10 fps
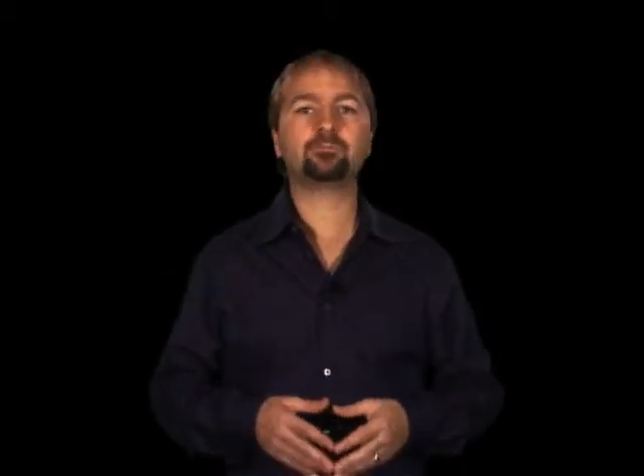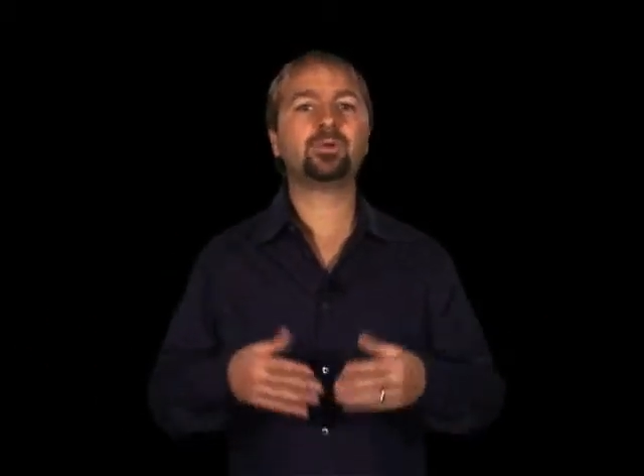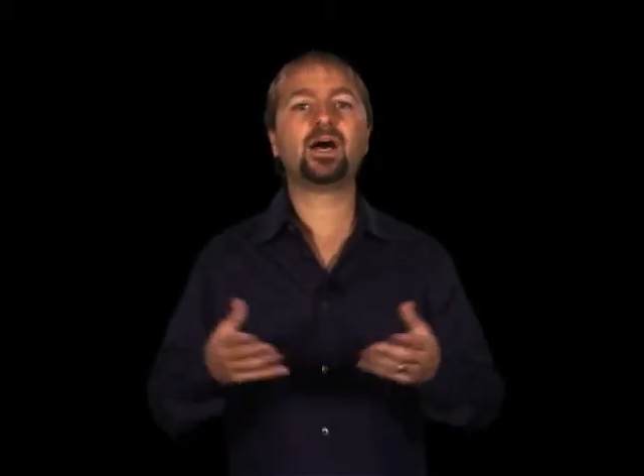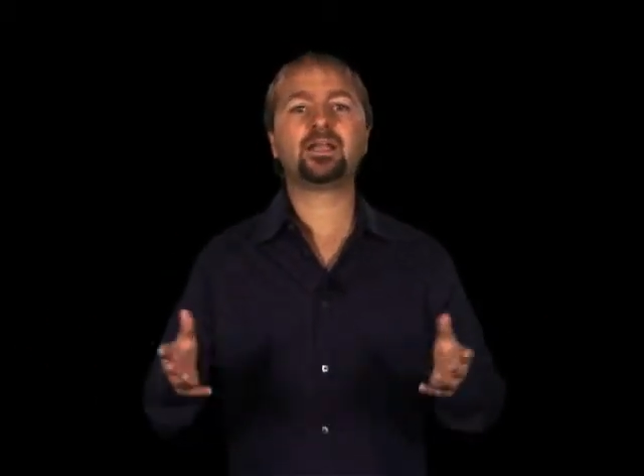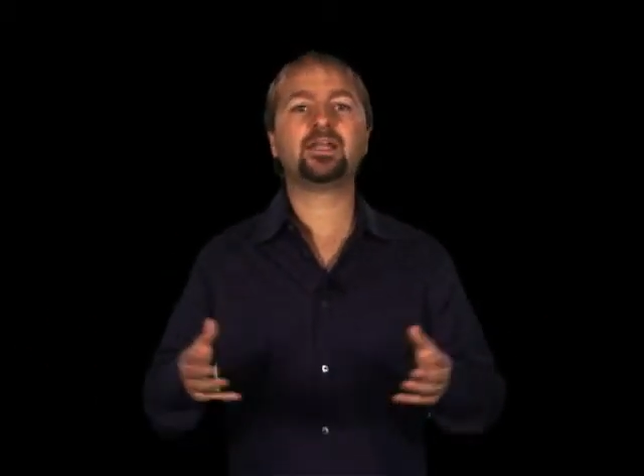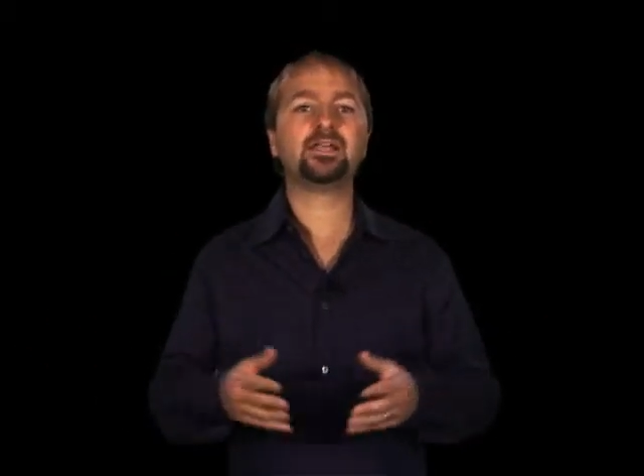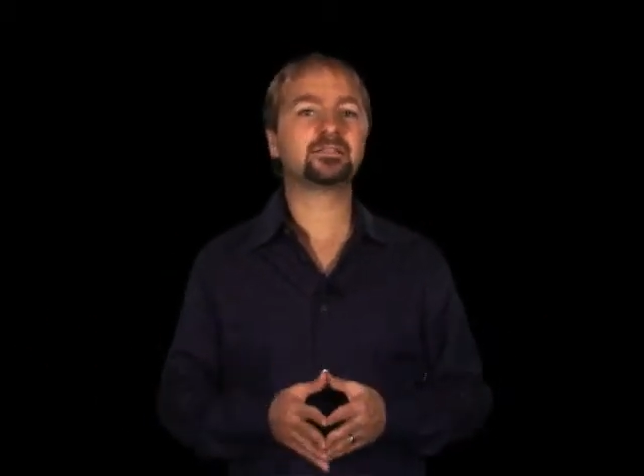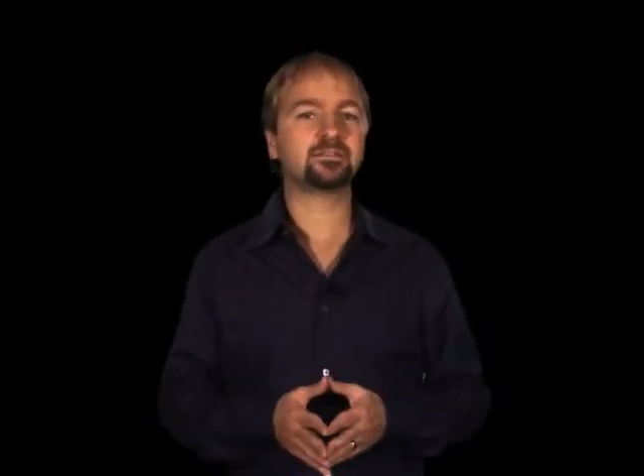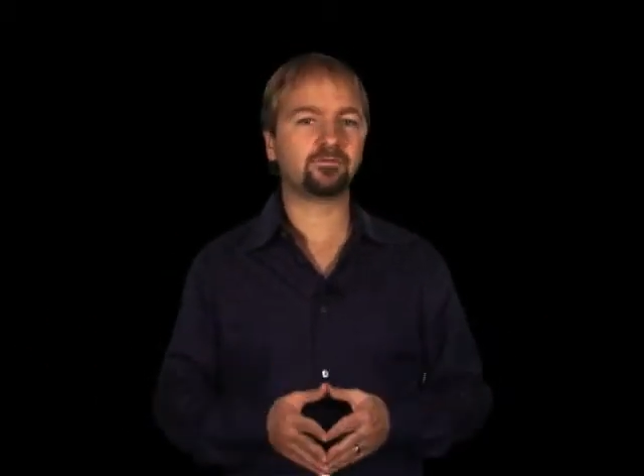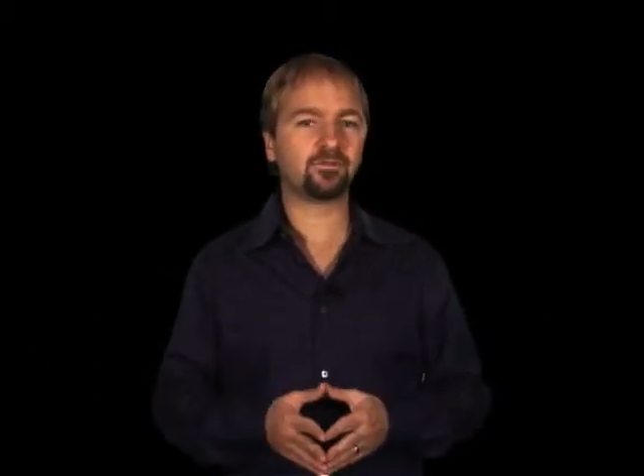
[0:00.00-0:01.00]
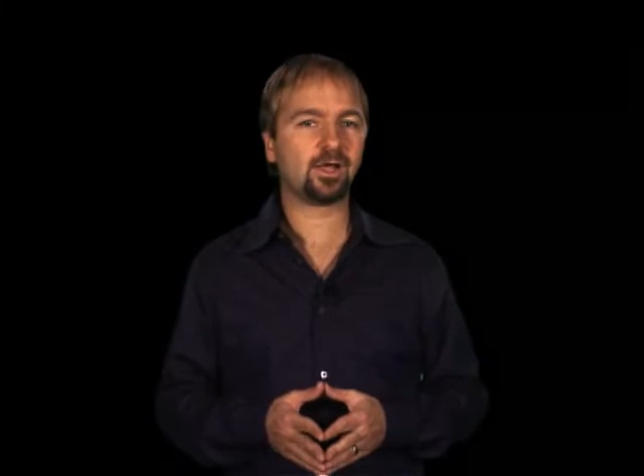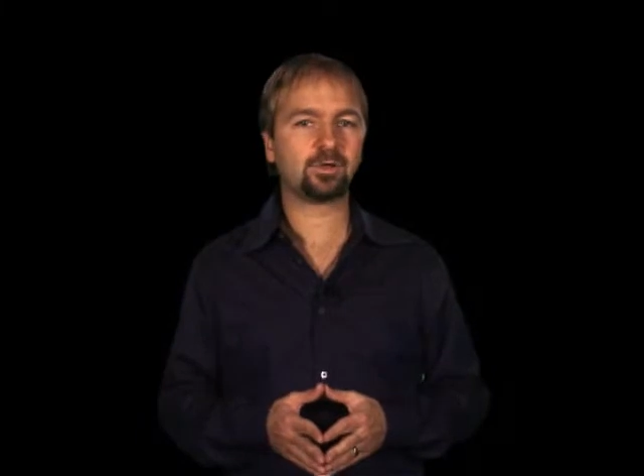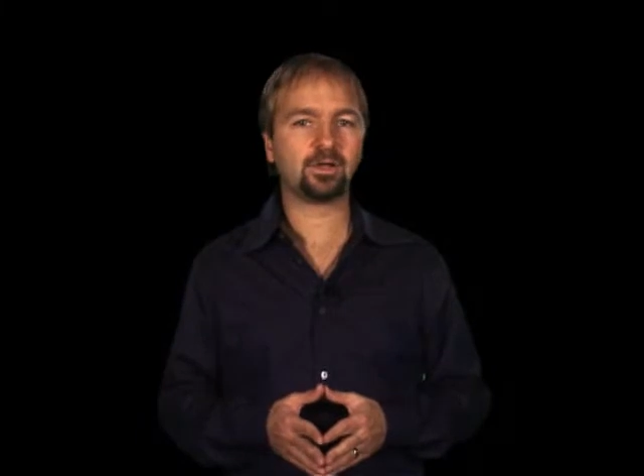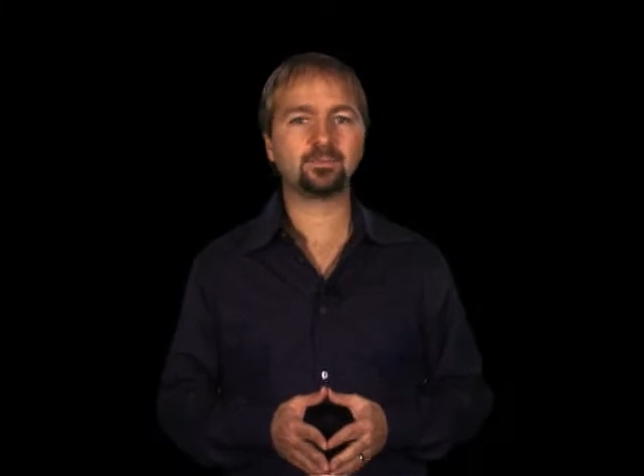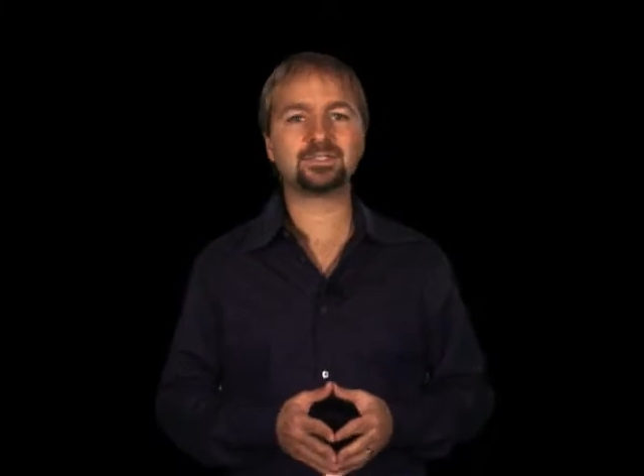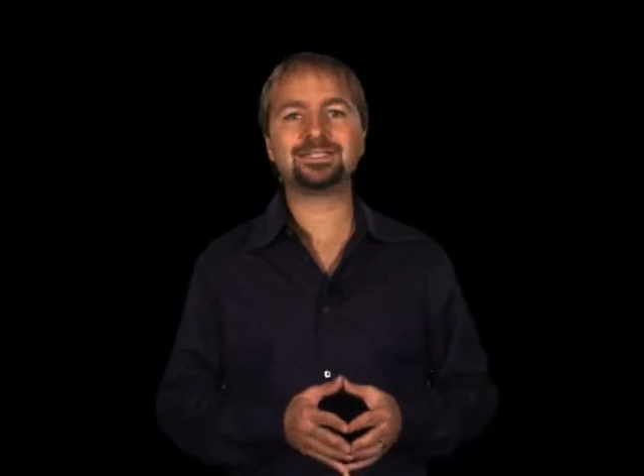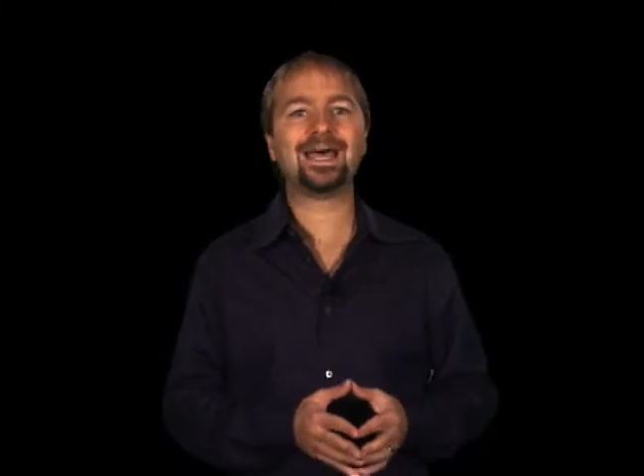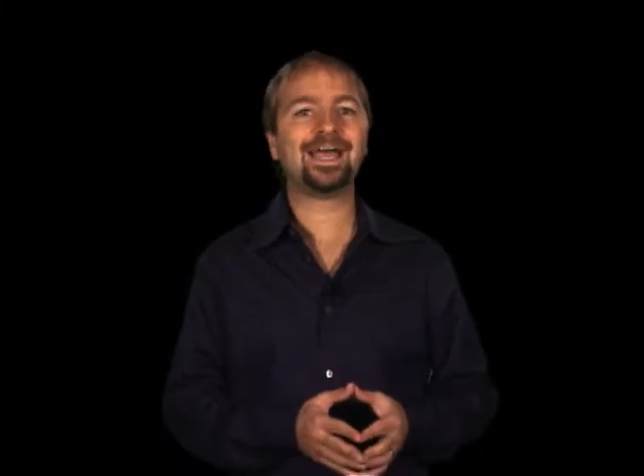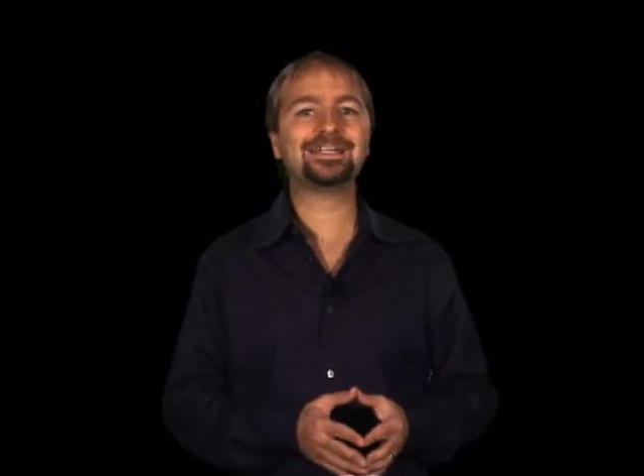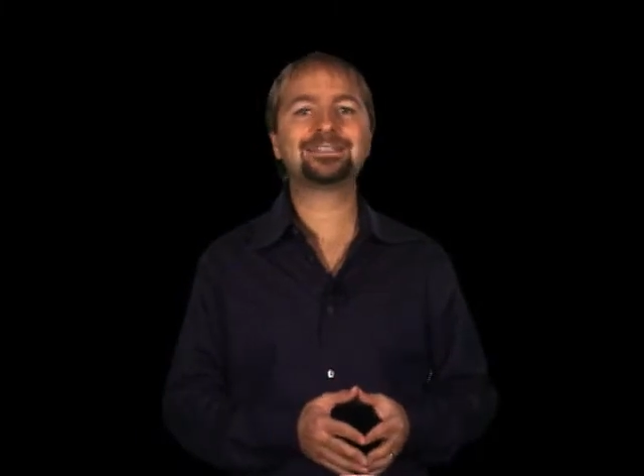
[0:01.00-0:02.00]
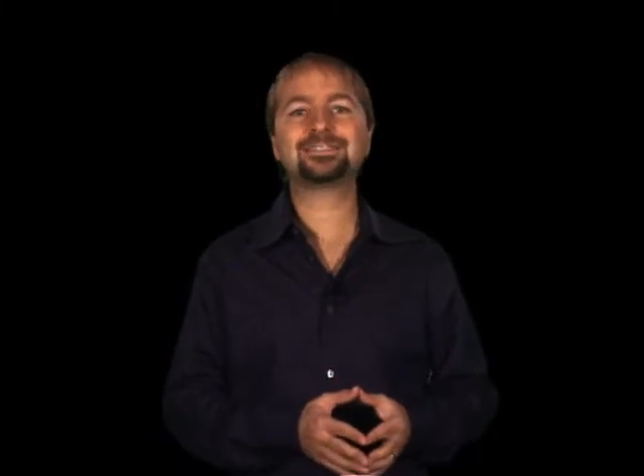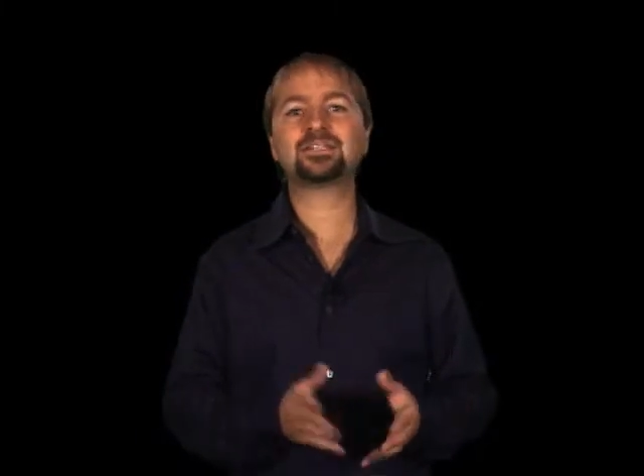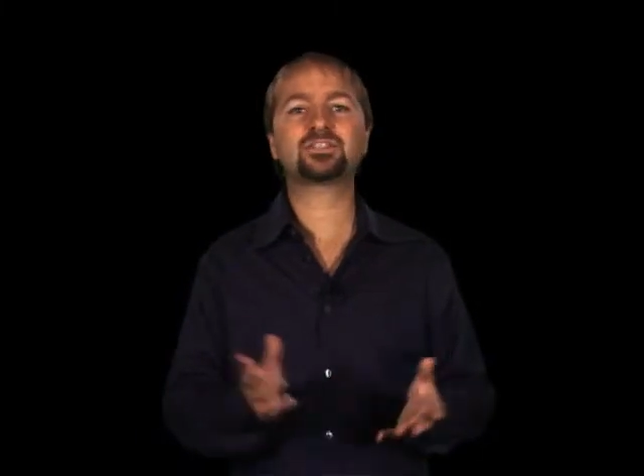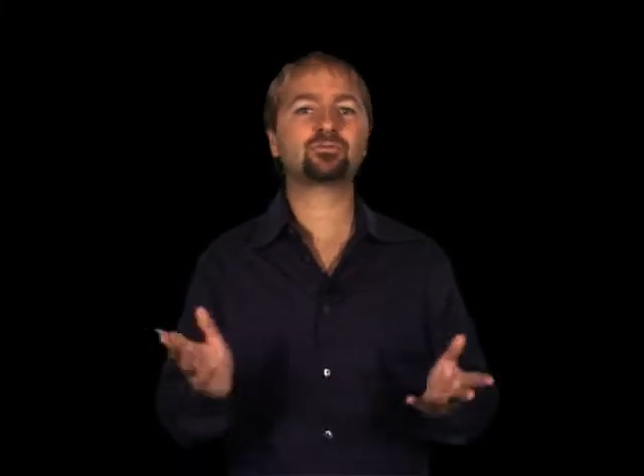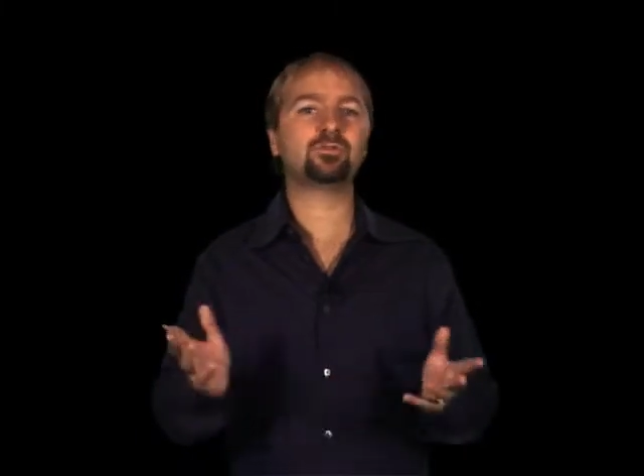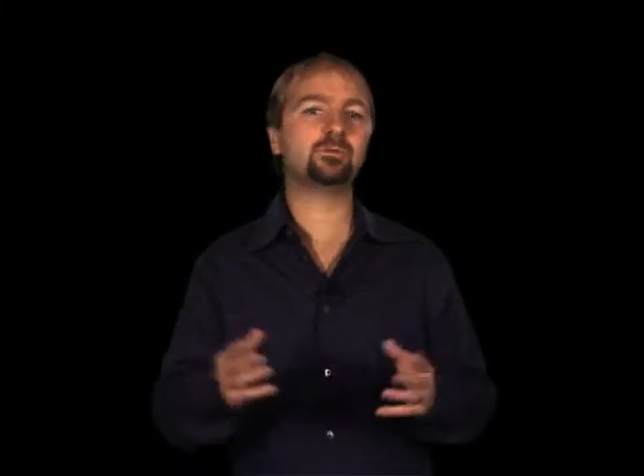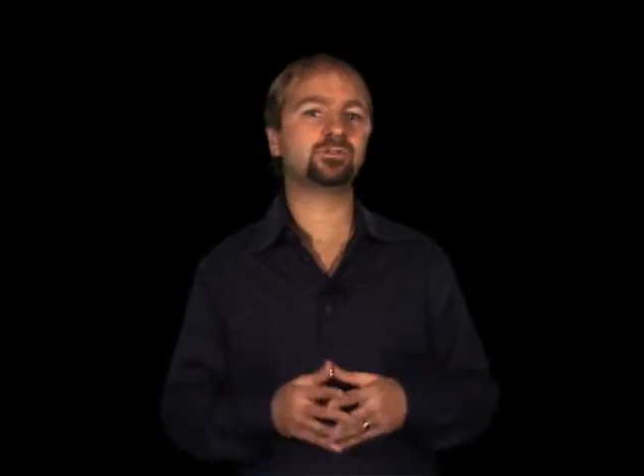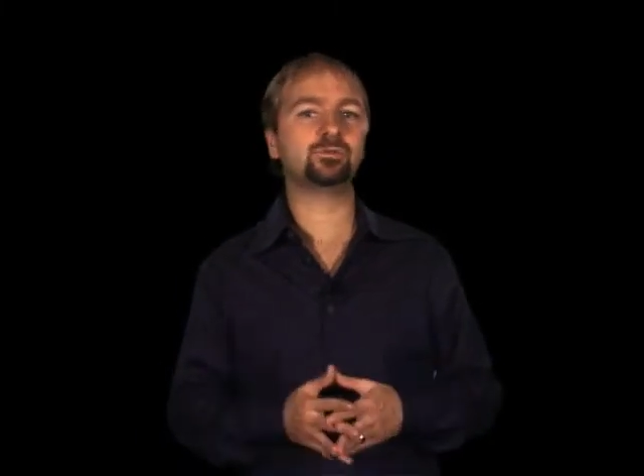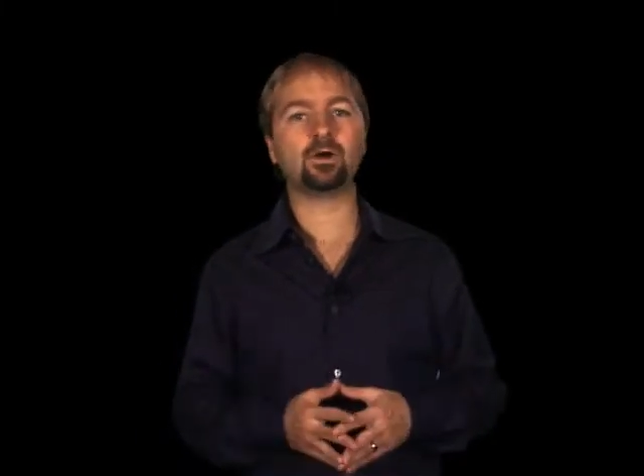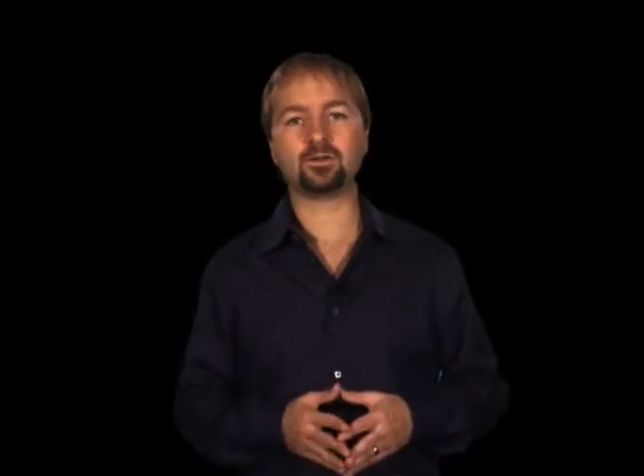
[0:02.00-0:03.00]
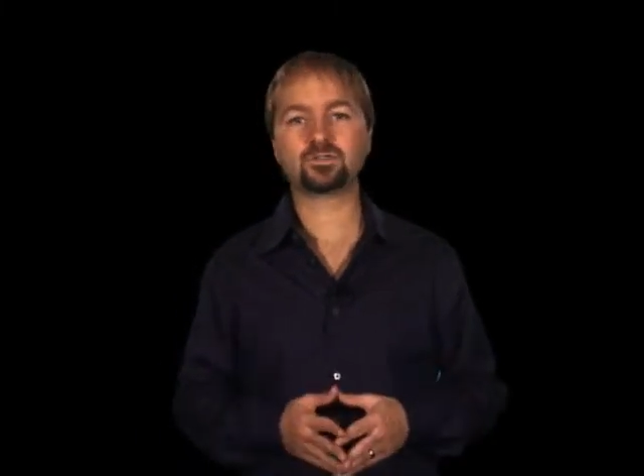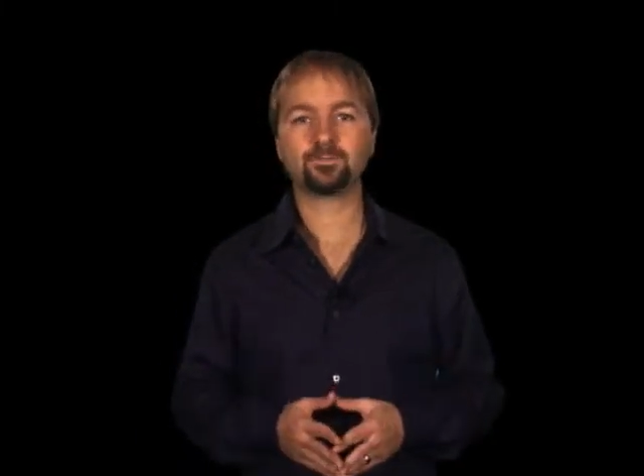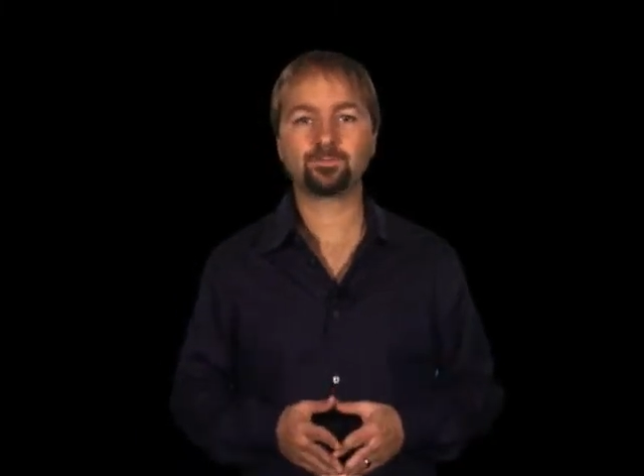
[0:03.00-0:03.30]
pocket aces and the flop comes 9, 6, 3 with 2 hearts.